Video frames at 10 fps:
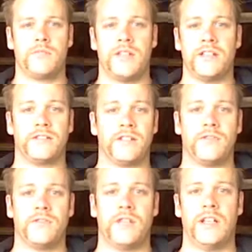Yeah, so
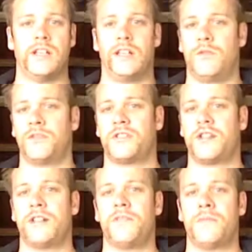if anyone's
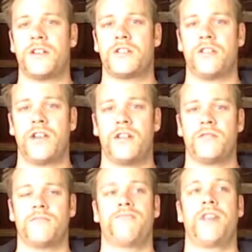got any information on that,
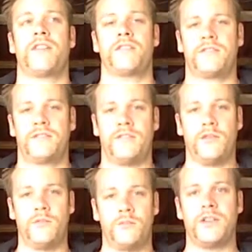thanks,
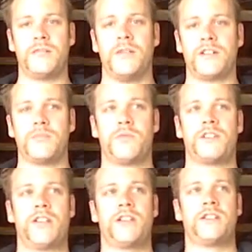that would be much
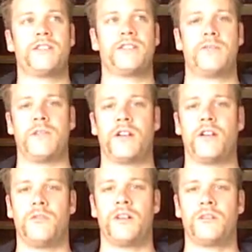appreciated. Just send me a
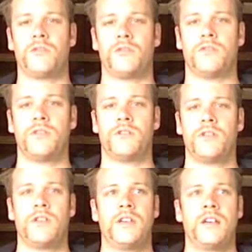comment, or
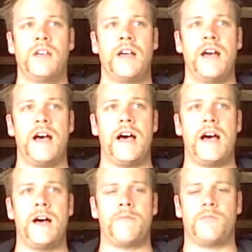
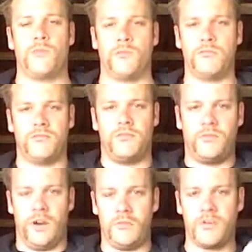
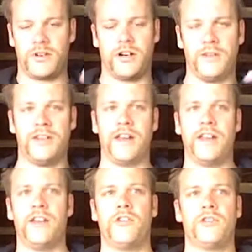put a comment
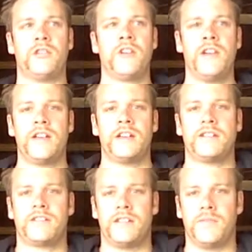down here, or
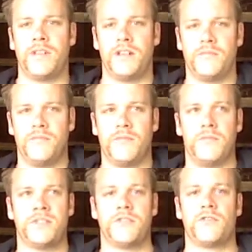send me a
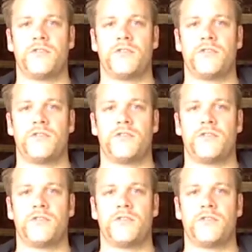message